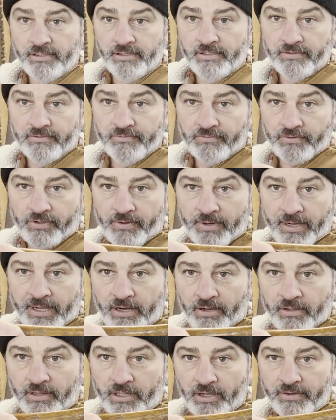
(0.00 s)
For crying
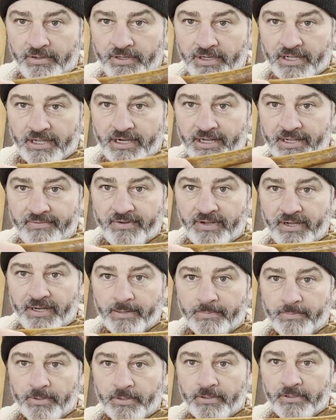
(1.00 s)
out loud, you gotta have a
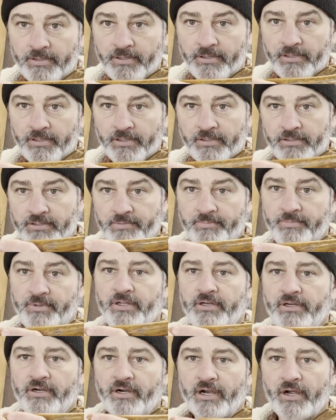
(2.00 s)
hammer. Should be
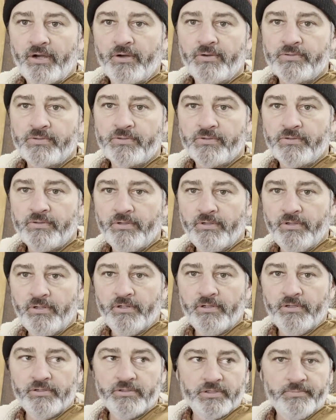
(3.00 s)
in your house,
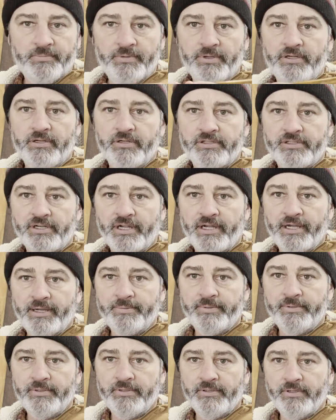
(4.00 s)
should be in your
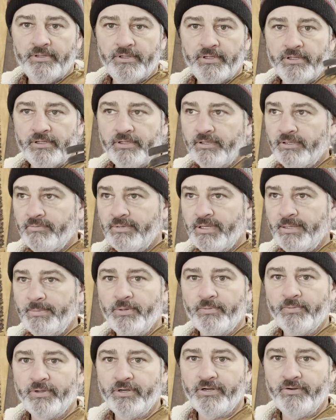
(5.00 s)
shop, maybe
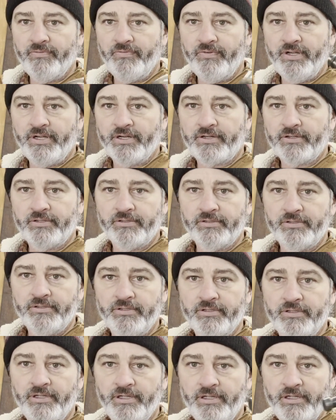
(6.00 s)
one in your vehicle,
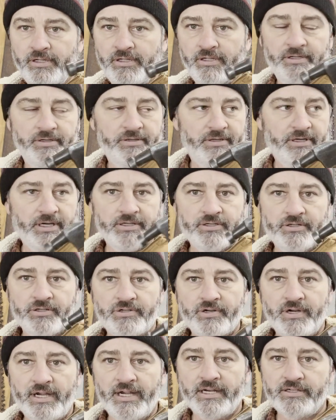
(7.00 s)
on your
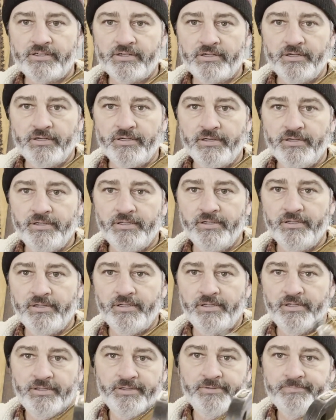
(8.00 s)
tractor.
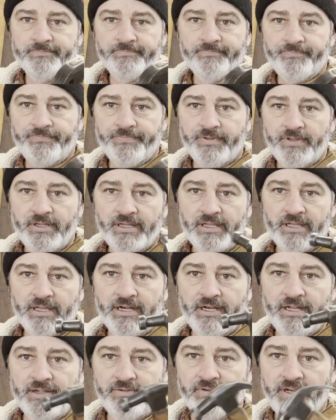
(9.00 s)
You
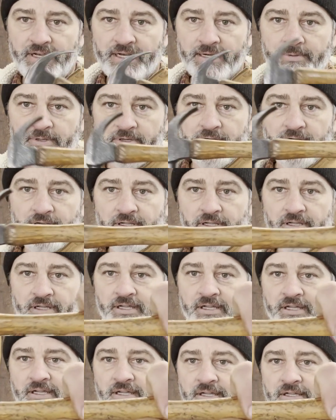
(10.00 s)
gotta have a hammer.
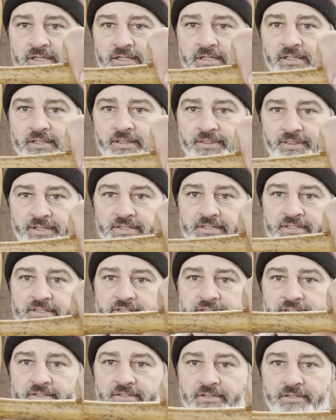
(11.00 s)

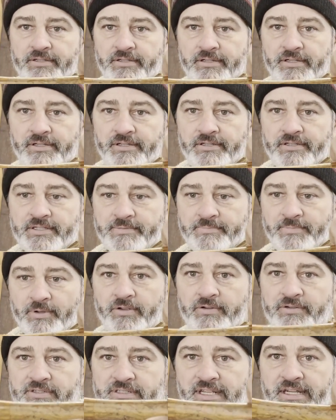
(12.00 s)
This is
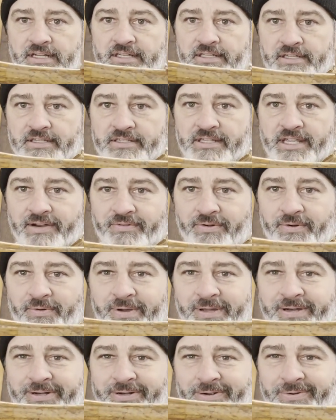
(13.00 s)
about as dainty as I ever
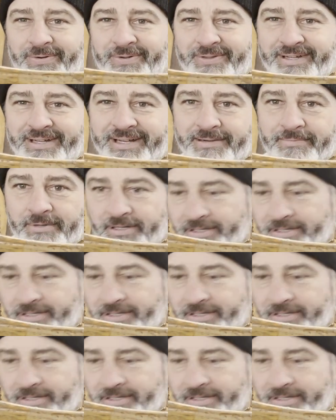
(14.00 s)
want to go with a hammer.